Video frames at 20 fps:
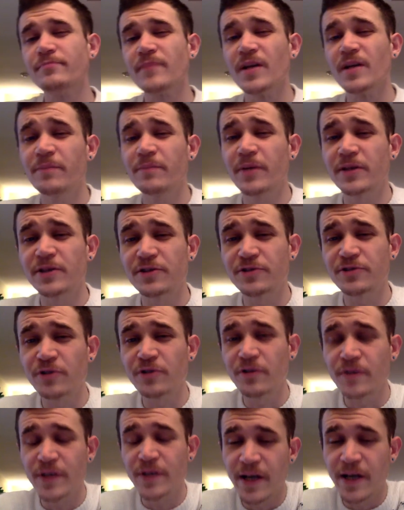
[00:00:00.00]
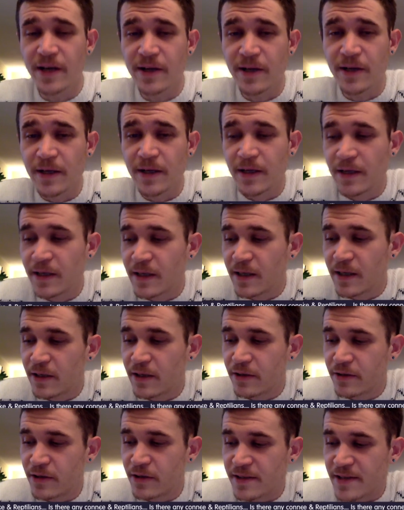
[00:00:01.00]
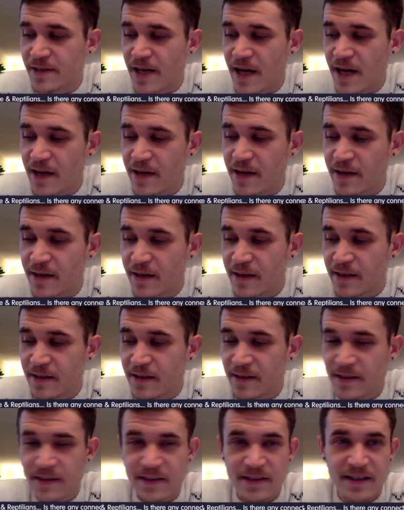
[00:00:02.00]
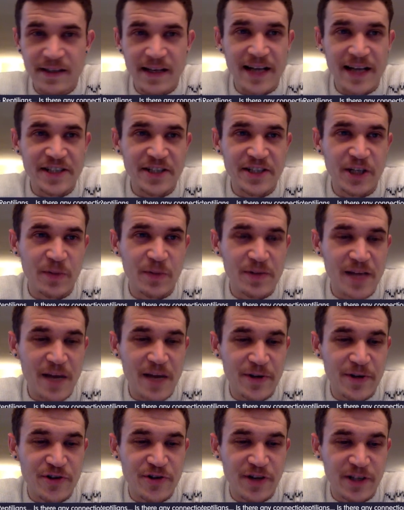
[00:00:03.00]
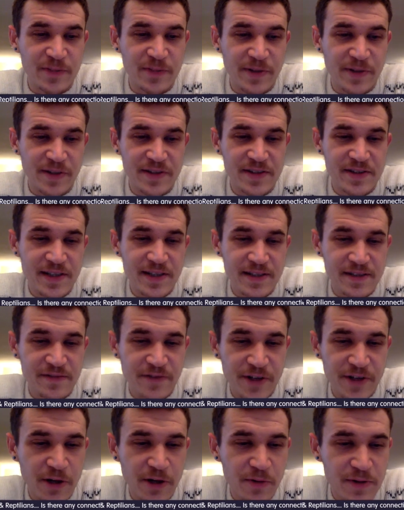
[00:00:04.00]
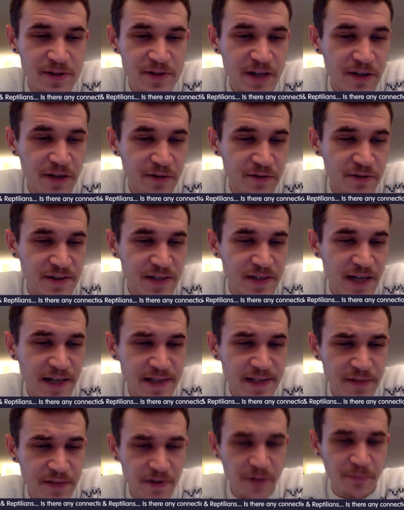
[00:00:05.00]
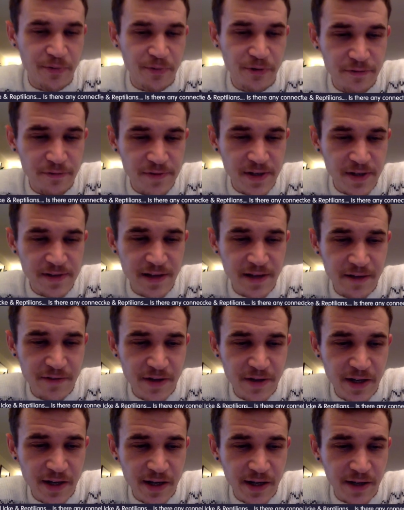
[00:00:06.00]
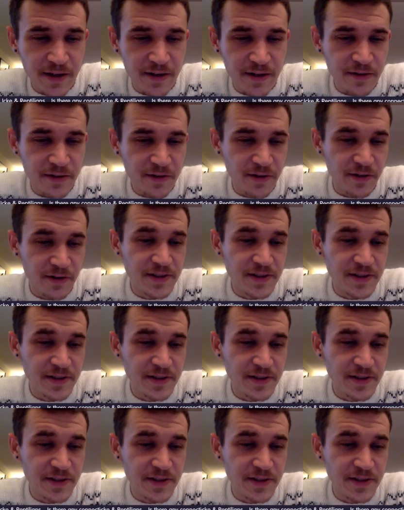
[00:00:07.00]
but the dude over there who does that actually almost had me tricked because his video is titled "Scientific Proof That David Icke" or